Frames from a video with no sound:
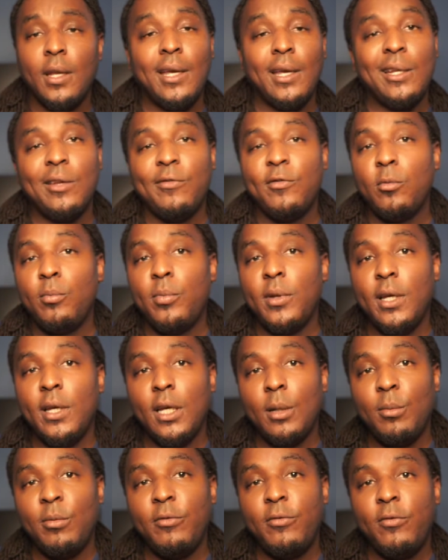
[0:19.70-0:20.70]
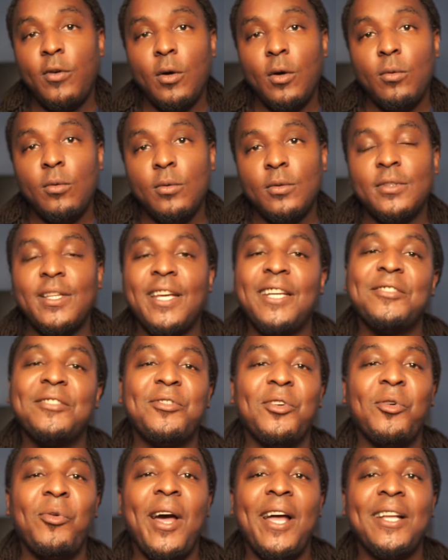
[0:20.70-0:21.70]
And if you've been here before, thanks
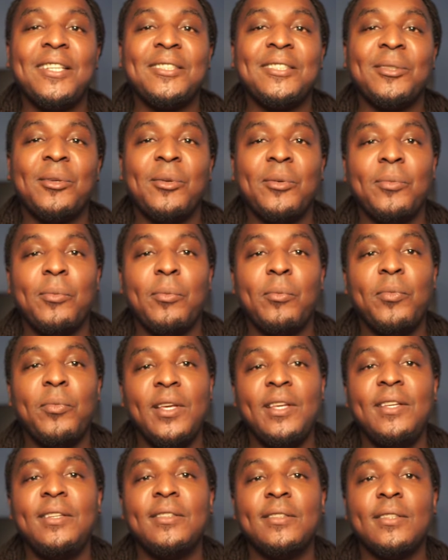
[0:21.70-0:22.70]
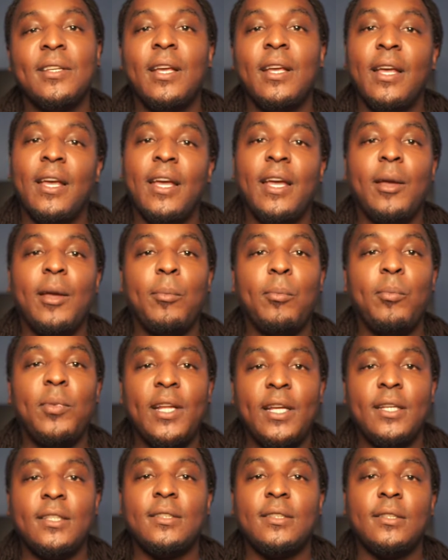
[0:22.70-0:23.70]
for watching. Peace and
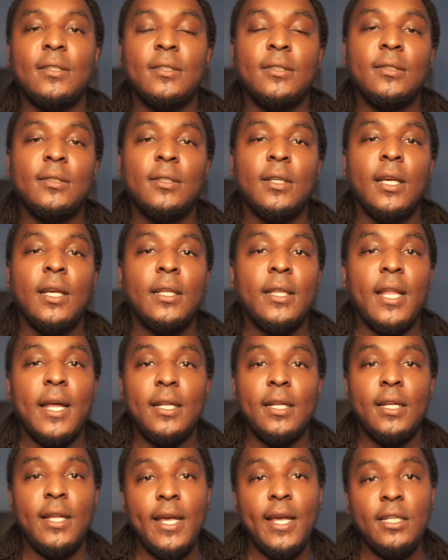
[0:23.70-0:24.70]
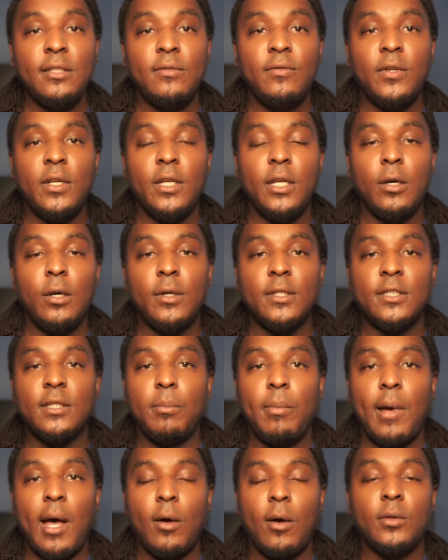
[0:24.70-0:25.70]
blessings. Now today's video is
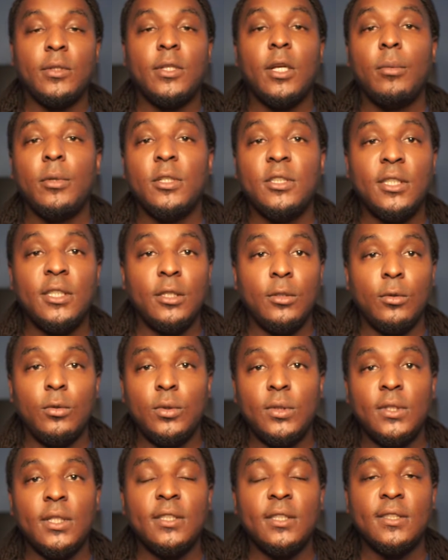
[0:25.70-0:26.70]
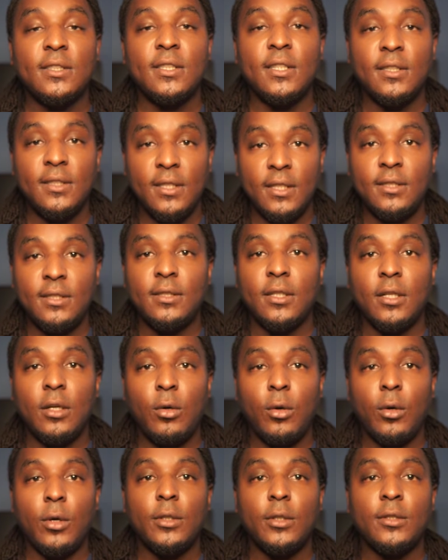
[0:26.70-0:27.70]
about WGU's statistic
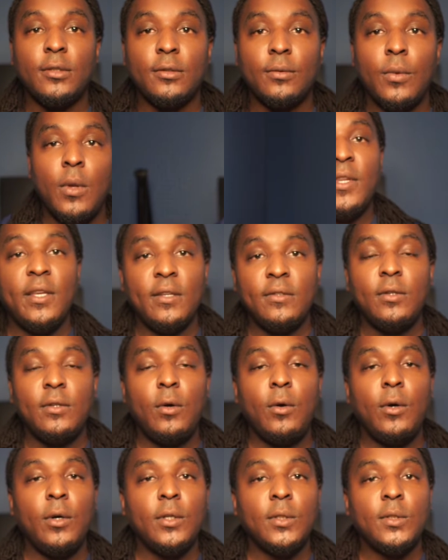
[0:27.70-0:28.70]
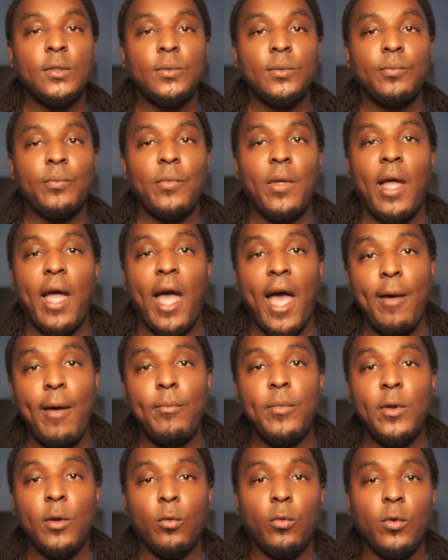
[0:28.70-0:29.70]
course. This course,
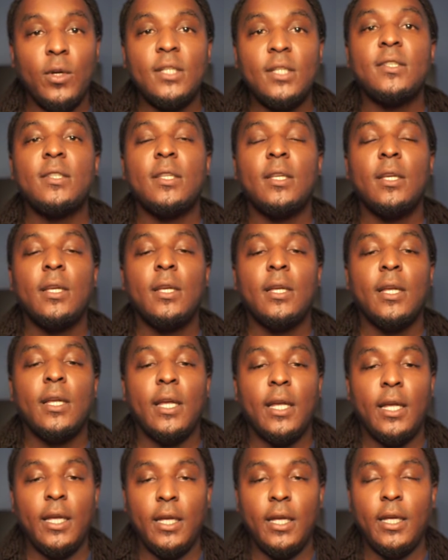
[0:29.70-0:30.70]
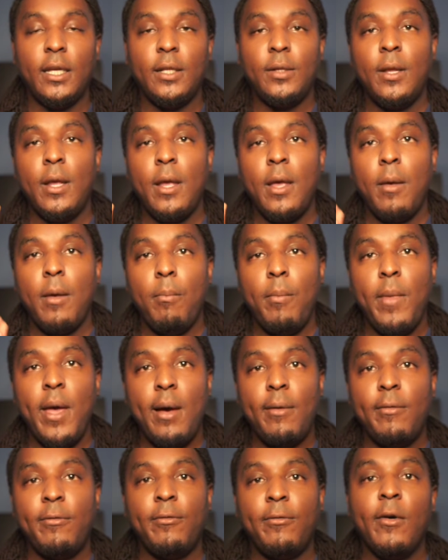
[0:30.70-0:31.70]
I've been rusty in
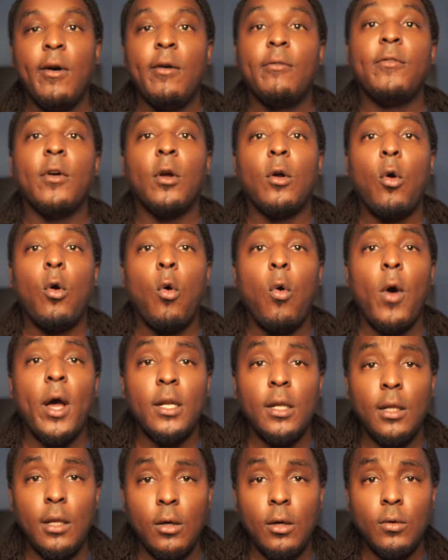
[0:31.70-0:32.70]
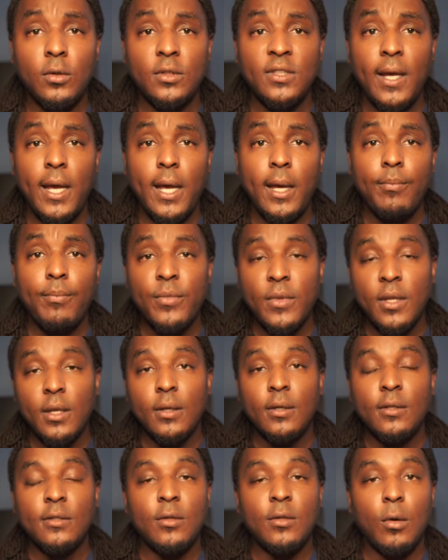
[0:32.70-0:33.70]
math for quite a long time
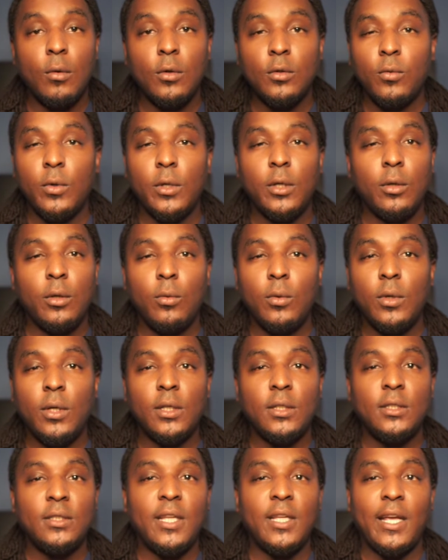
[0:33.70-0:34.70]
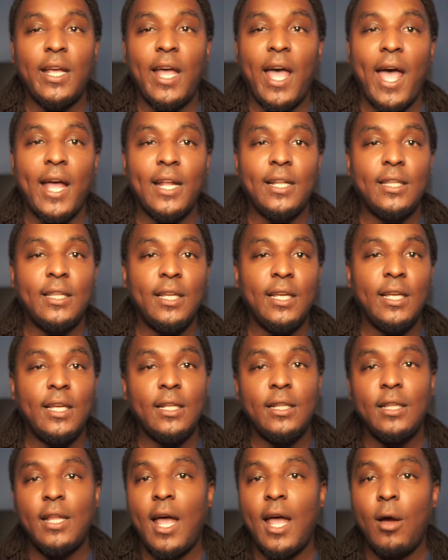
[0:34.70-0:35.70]
so it was one of the ones that I
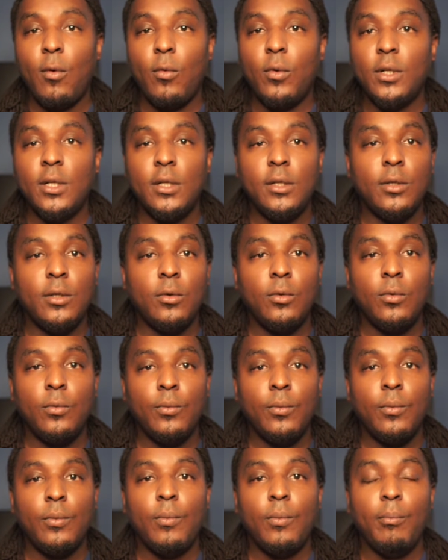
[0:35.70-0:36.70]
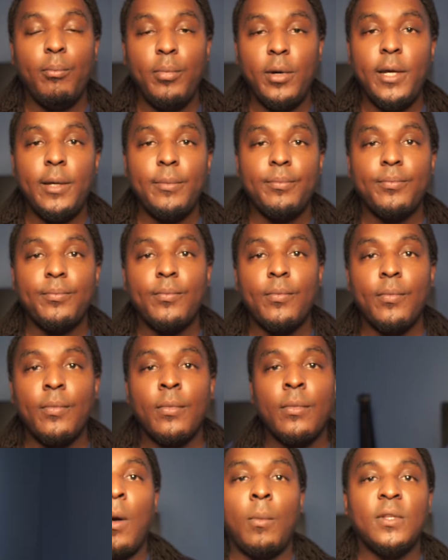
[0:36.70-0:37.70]
did not want to do, but
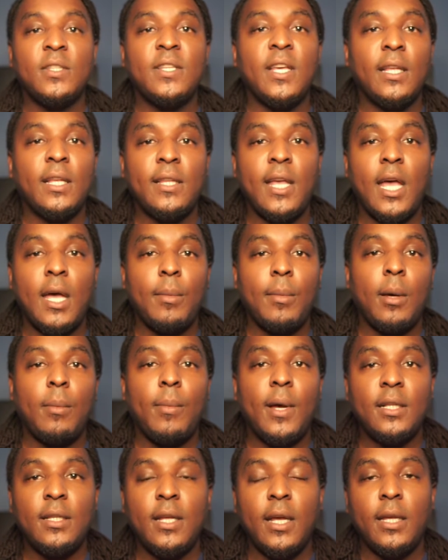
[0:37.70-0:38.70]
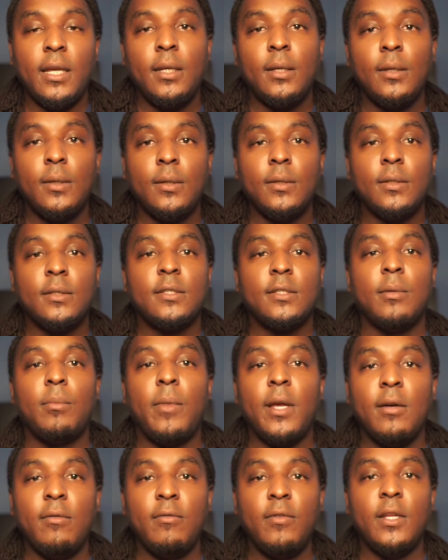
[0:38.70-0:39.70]
I'm gonna take time out my day to
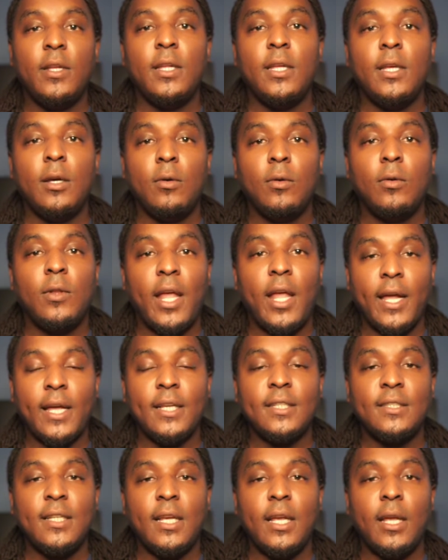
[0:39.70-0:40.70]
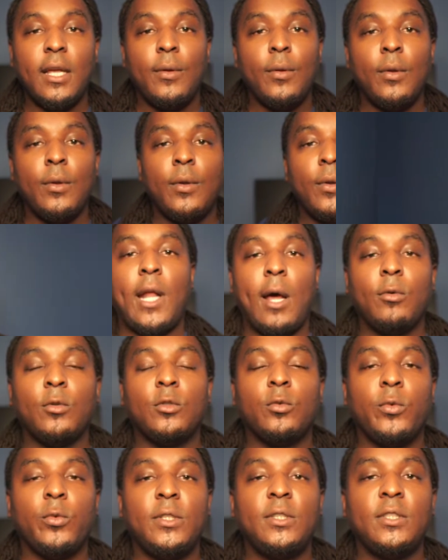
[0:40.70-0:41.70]
make a video. Like I said, when I
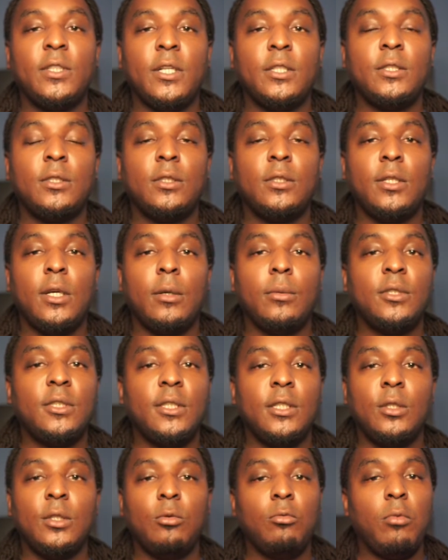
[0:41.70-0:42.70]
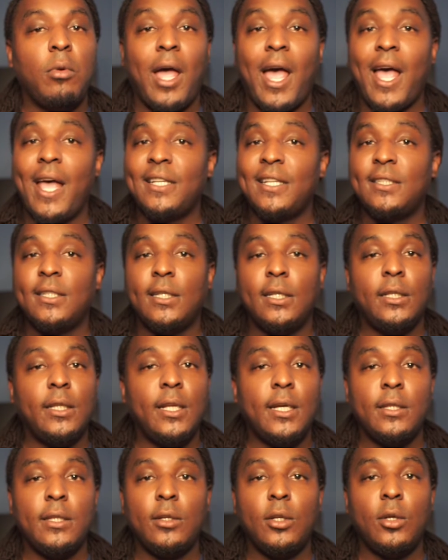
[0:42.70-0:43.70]
was researching WGU, I seen
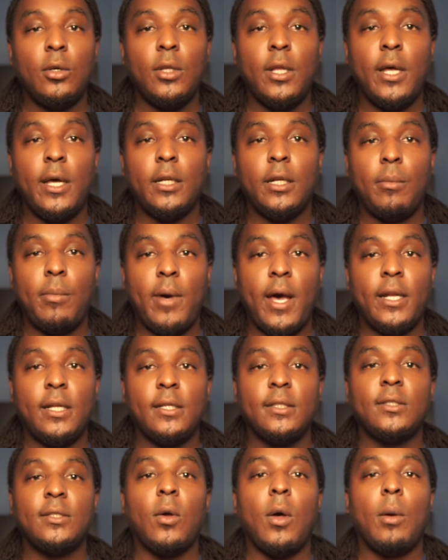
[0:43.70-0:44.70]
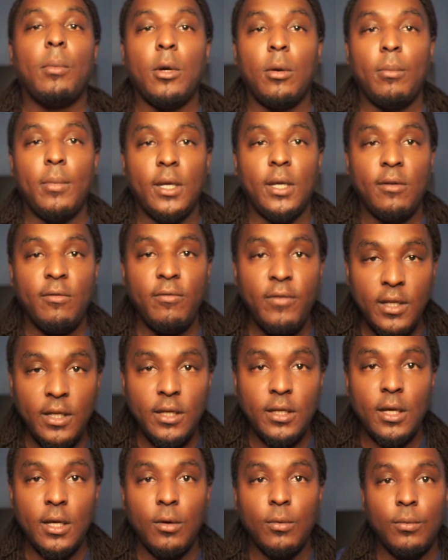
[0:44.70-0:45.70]
nothing online about it, so I'm gonna make a
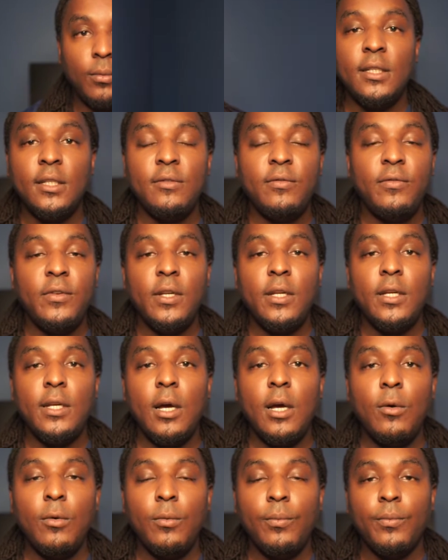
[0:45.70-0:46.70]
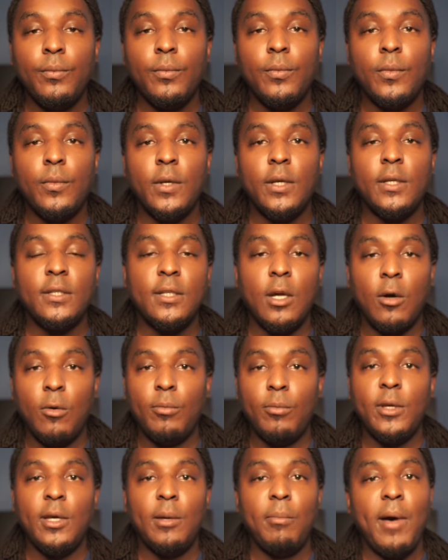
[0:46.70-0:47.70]
video. This video is
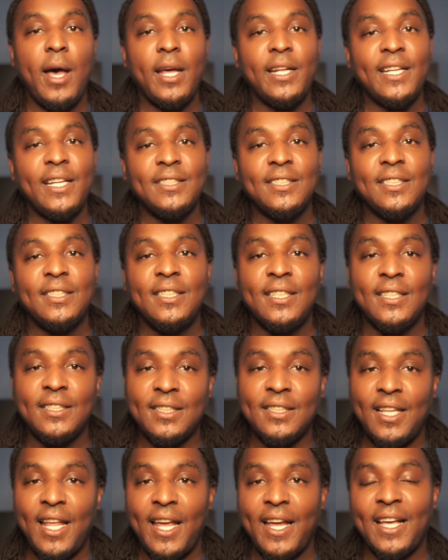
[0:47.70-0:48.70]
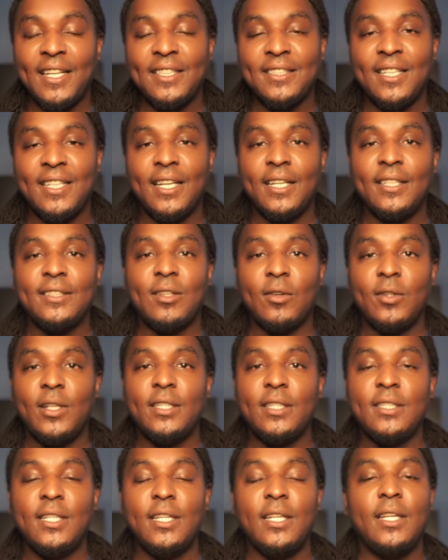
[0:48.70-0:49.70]
gonna be about that statistic, like I said, so
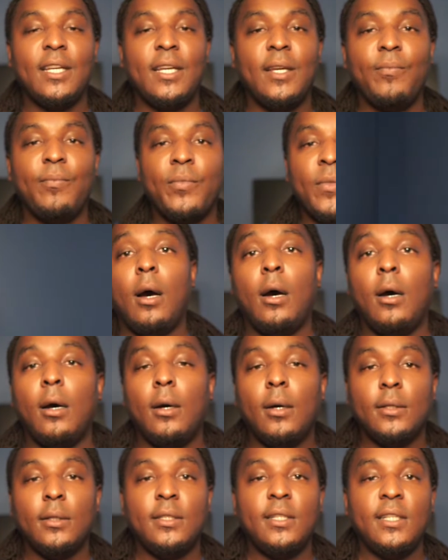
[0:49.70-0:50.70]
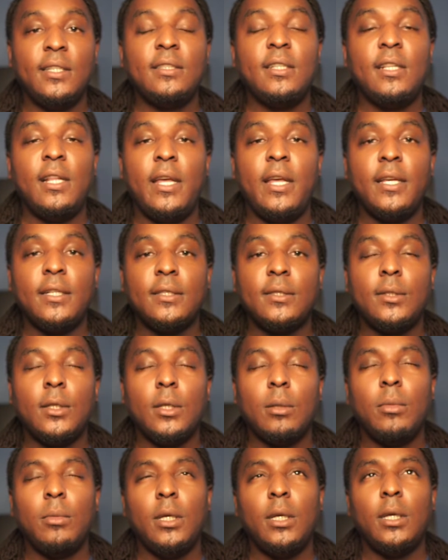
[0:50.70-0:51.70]
let's get in. Uh, this class
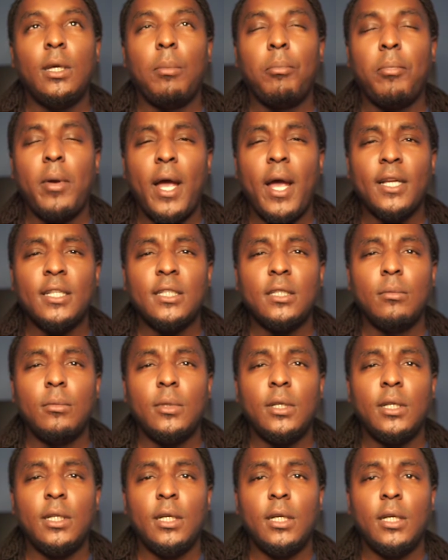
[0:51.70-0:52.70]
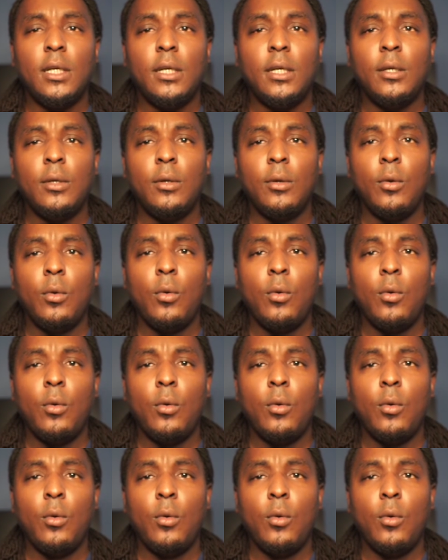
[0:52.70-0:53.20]
took me approximately